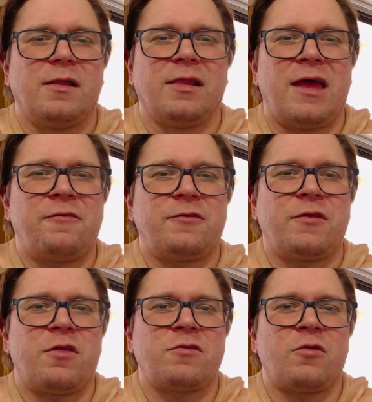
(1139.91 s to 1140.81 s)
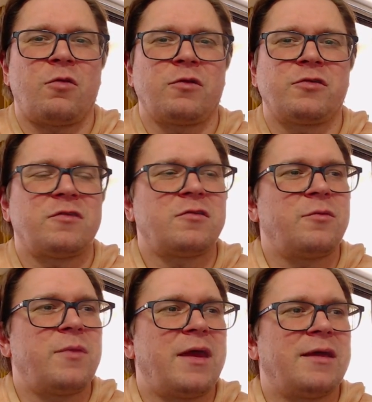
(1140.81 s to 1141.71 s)
left the solar
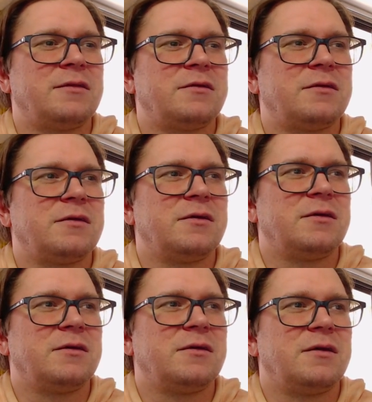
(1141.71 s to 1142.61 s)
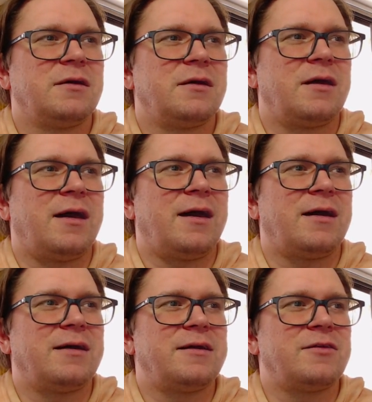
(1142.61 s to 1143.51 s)
system and
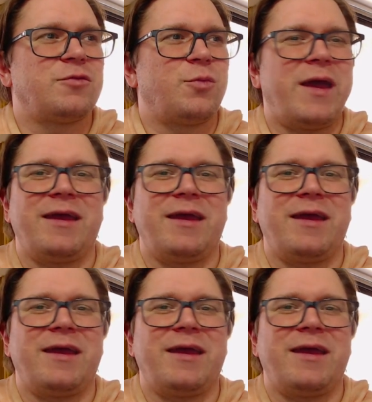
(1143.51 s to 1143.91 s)
is way